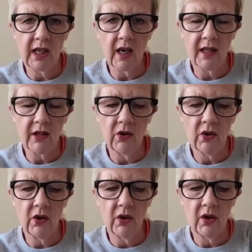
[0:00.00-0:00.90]
I
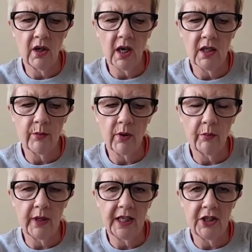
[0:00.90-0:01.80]
thought I'd
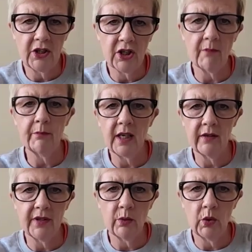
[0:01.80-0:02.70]
probably jump
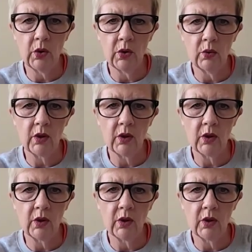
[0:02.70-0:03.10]
over the wall,